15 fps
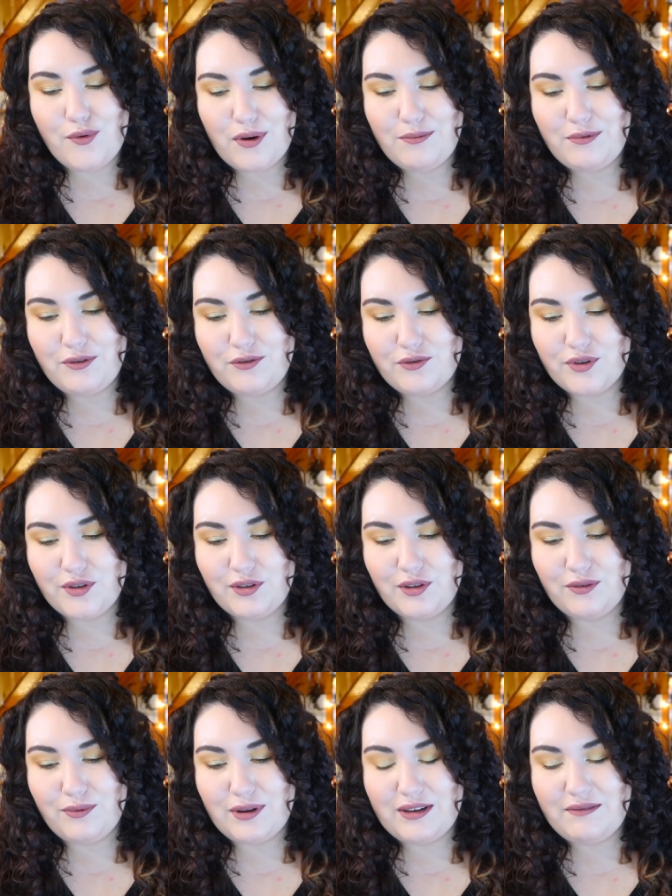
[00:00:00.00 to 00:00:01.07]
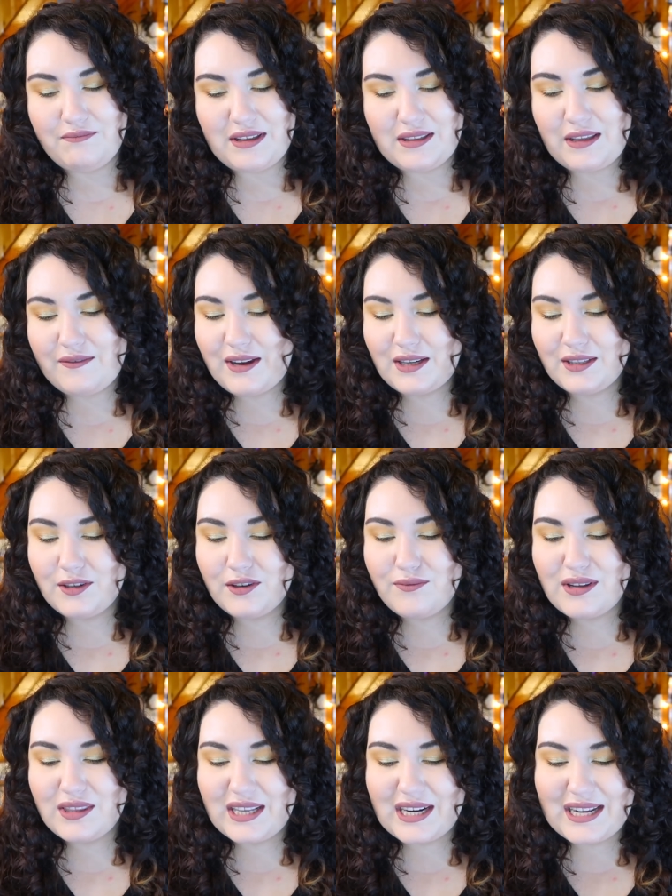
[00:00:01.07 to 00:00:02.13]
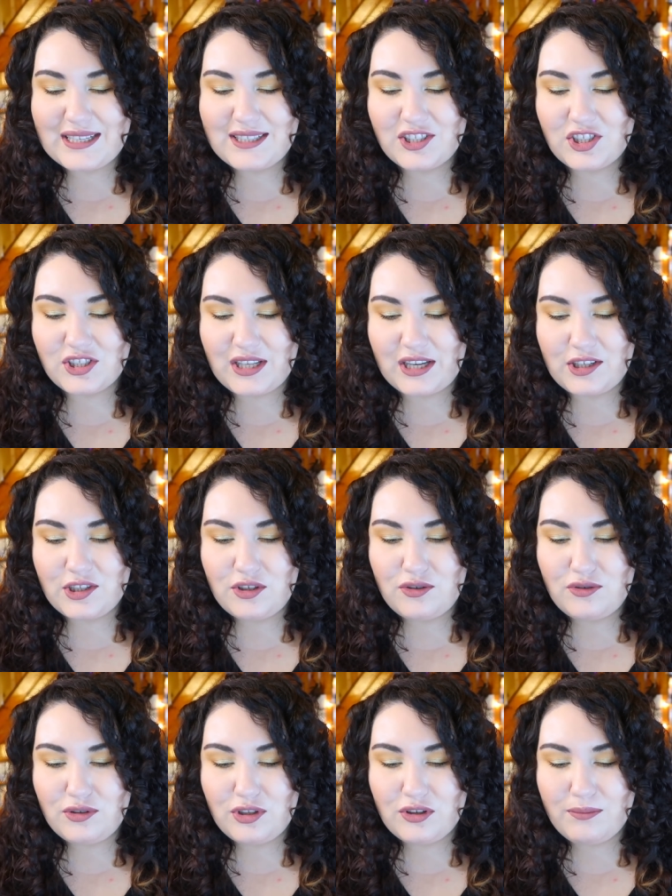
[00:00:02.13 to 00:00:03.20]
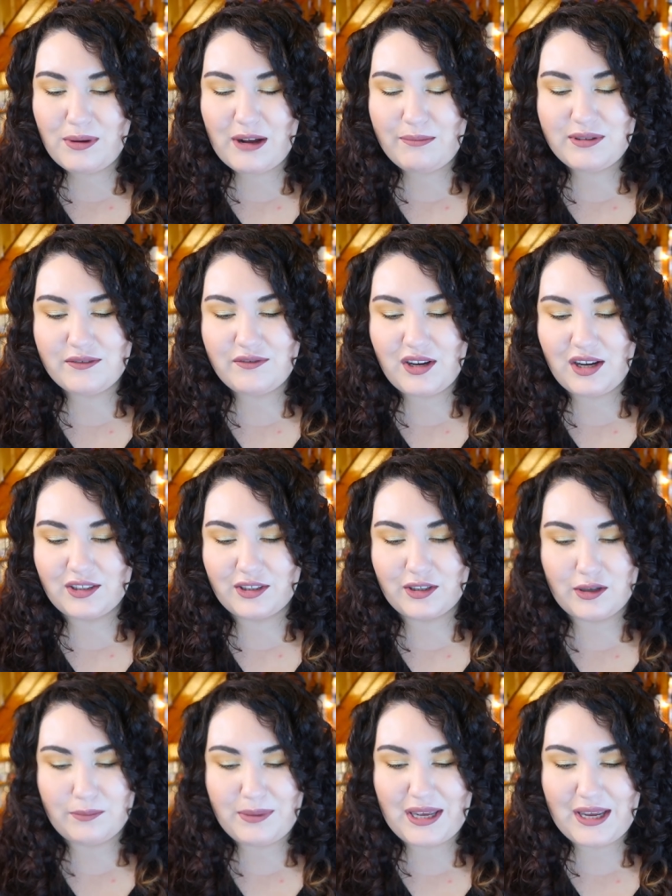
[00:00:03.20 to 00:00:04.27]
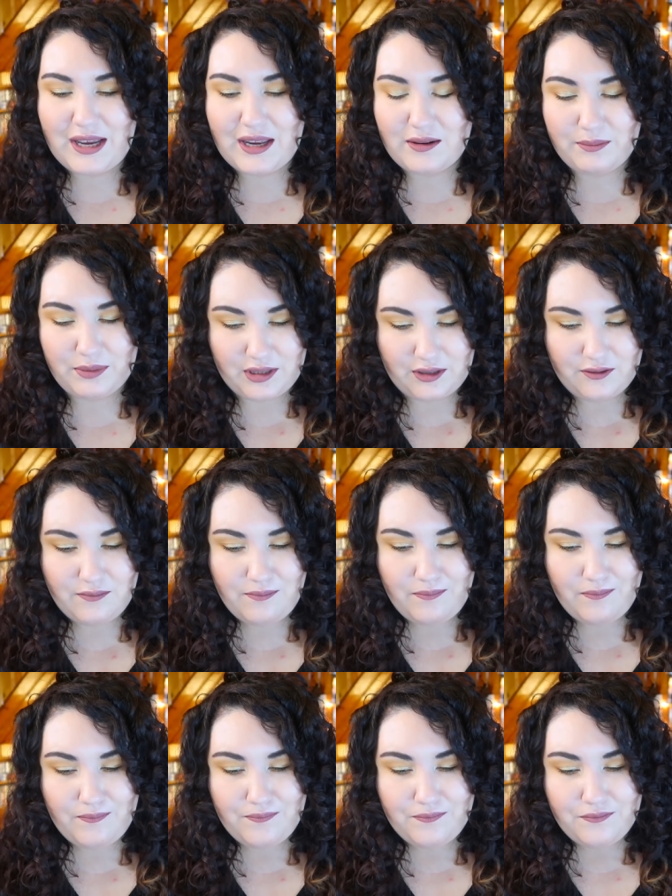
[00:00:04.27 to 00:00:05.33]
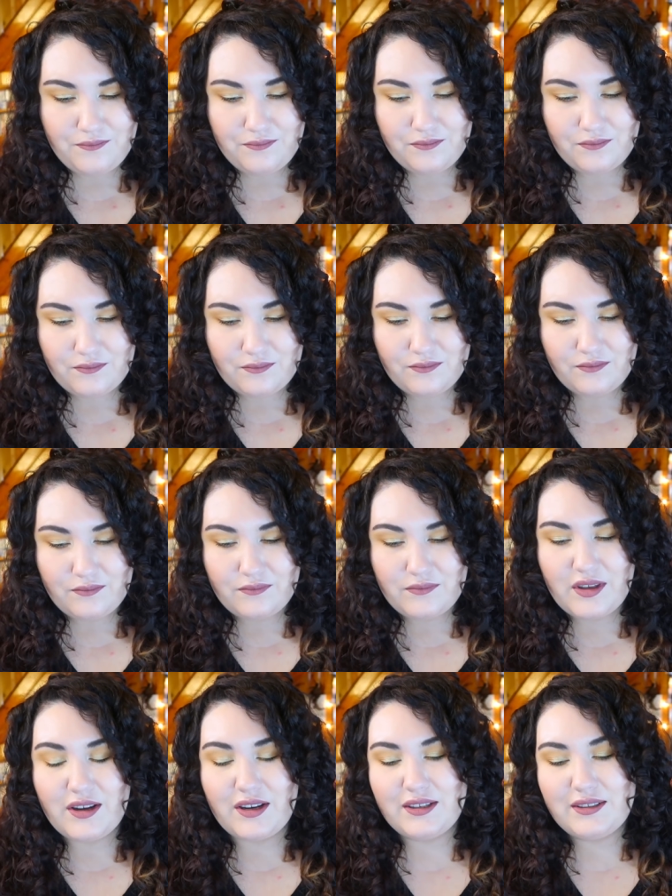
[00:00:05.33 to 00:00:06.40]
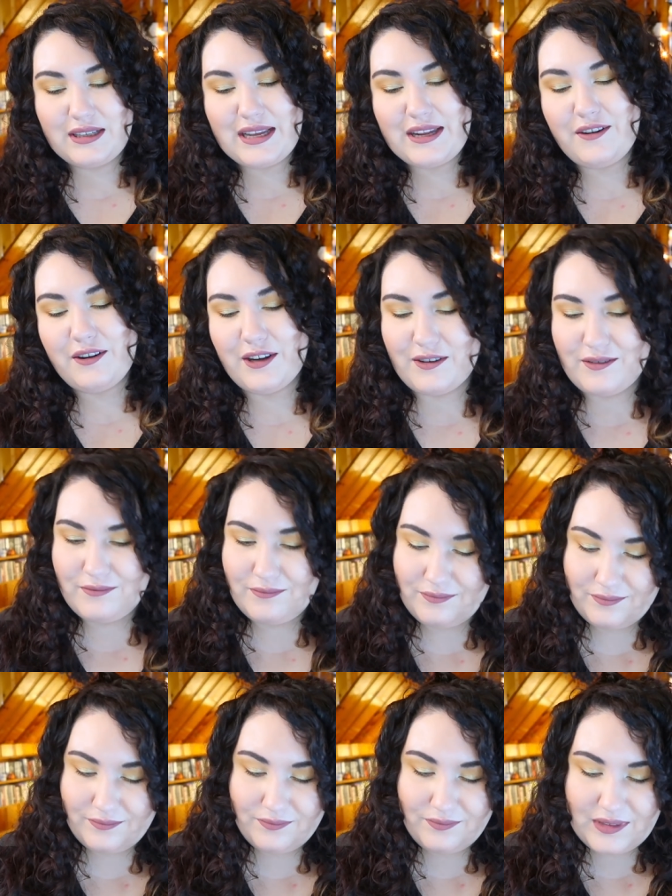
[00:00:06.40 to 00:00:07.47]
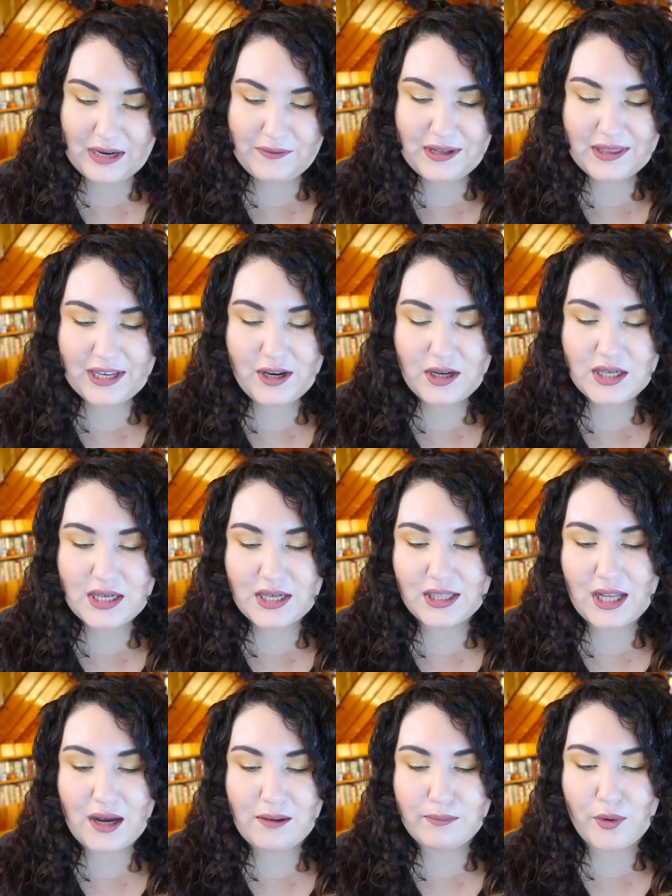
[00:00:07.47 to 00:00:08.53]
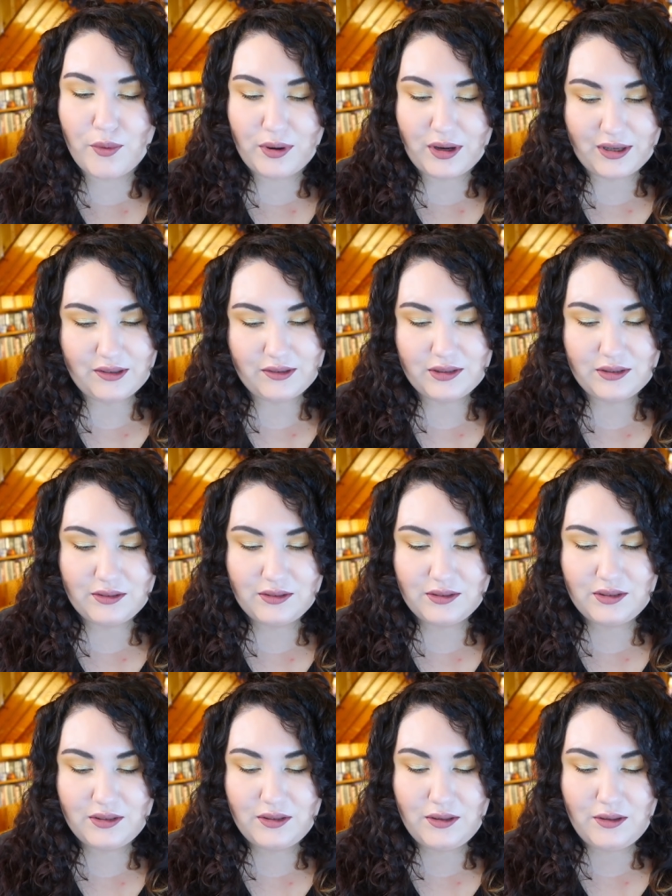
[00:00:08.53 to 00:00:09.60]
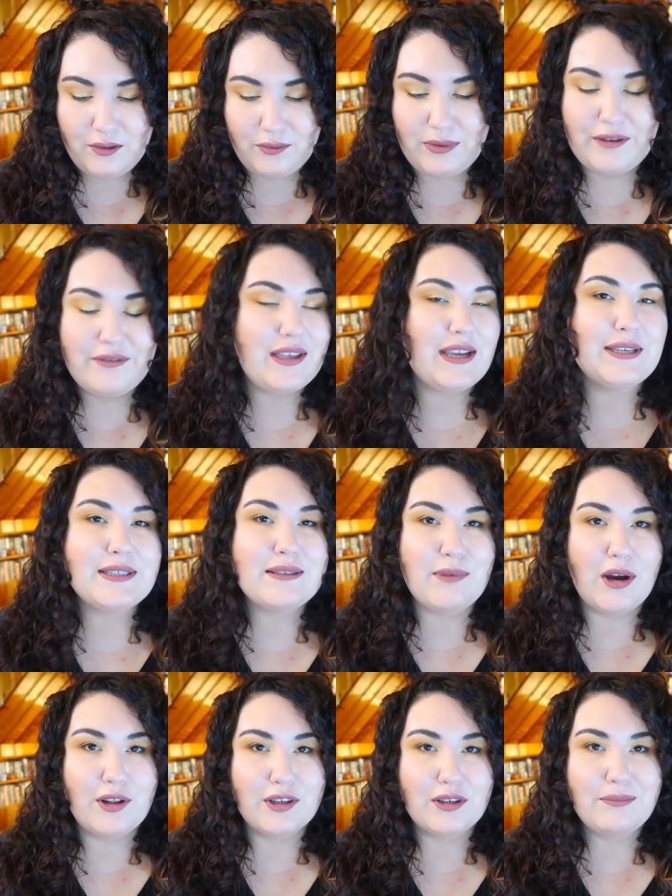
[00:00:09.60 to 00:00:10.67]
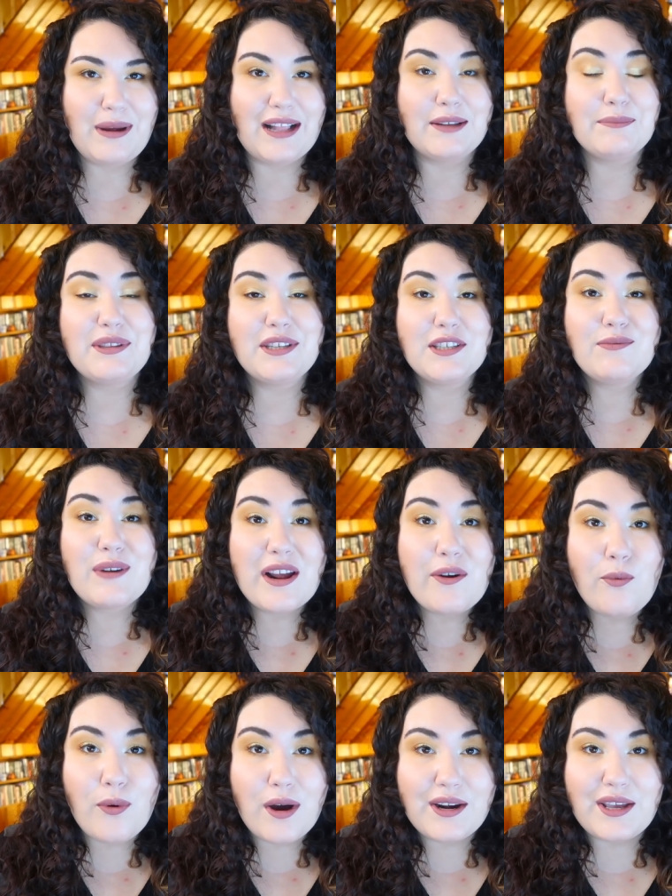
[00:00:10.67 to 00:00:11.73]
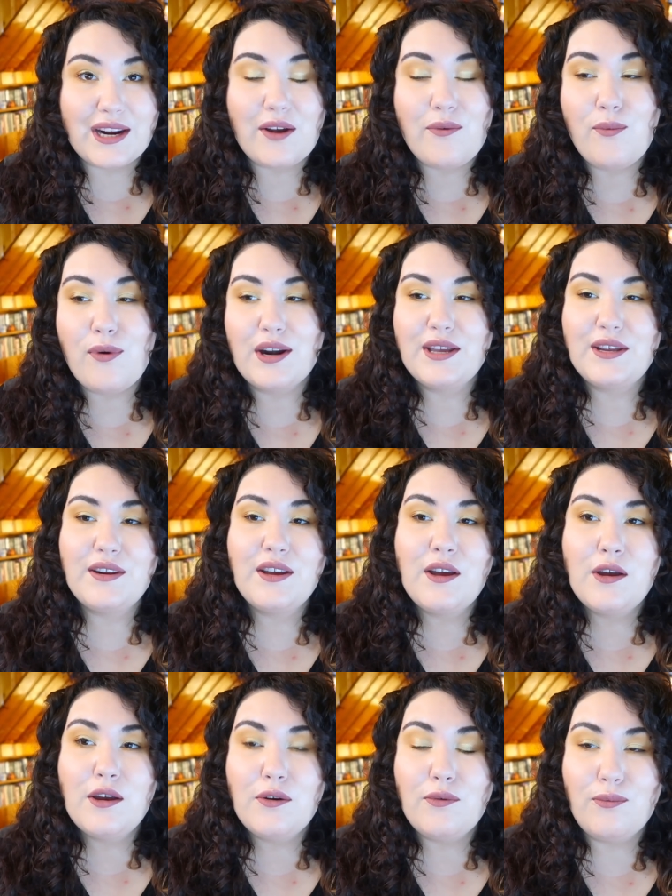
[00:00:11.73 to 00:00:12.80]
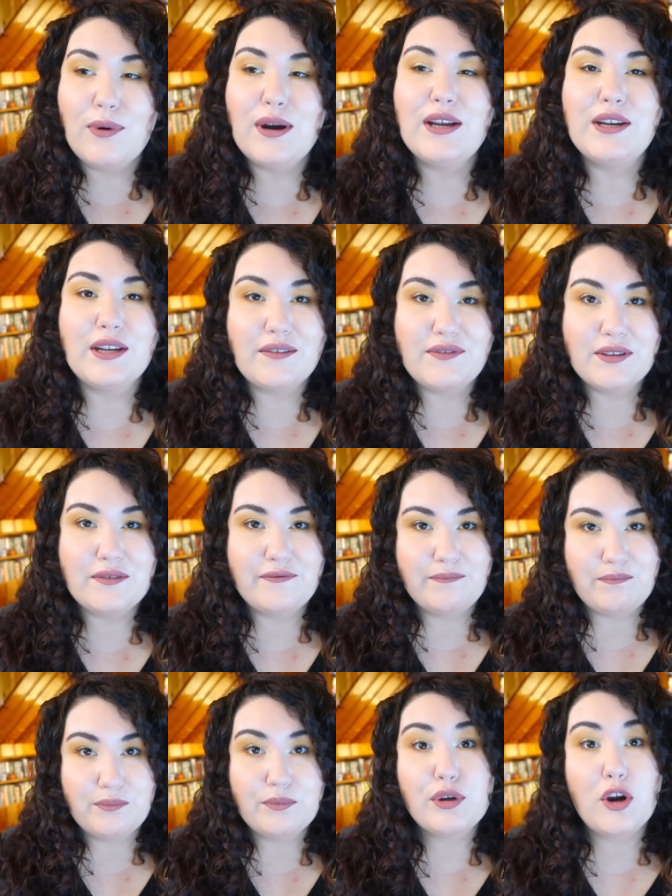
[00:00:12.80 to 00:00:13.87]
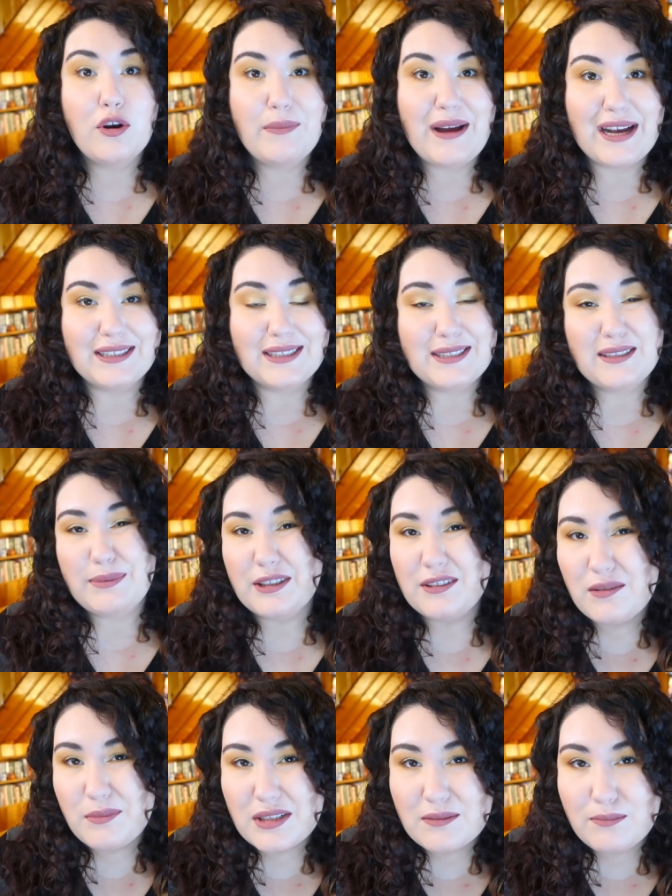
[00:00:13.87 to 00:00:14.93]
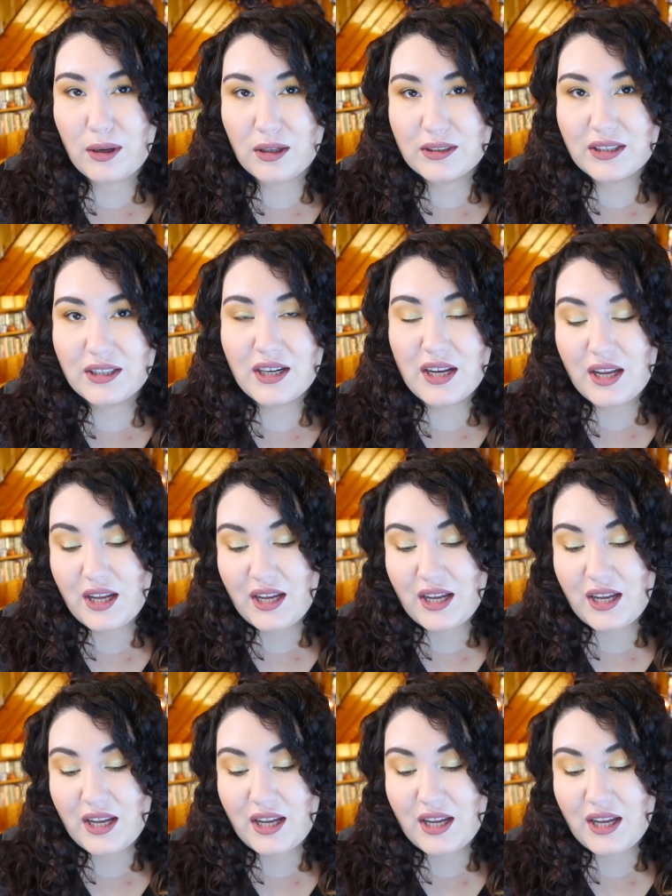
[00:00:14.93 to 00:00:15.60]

warm neutral little one, and they've got a little one that has just like two little pops of color, a pink and a blue. Oh, I don't know. I feel like they could have done a lot more with a smaller palette, but this is what I wanted. I wanted one of the Pro palettes, but a little bit smaller.